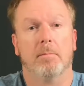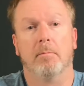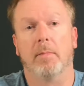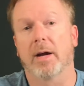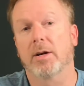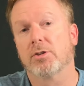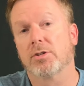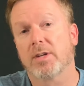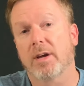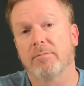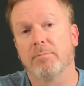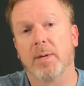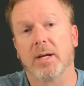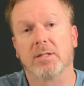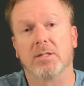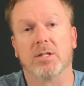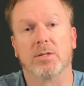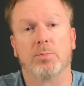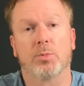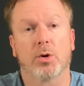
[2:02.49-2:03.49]
Microsoft
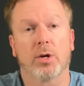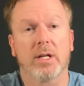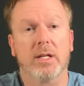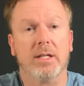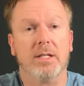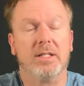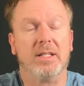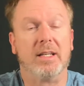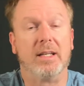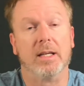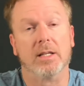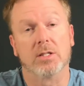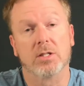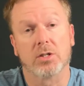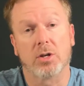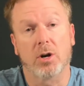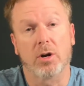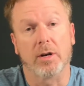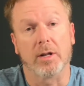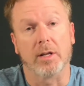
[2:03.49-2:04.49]
makes this pretty easy to get
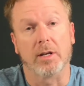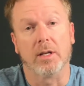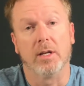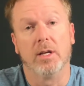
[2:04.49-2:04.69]
started.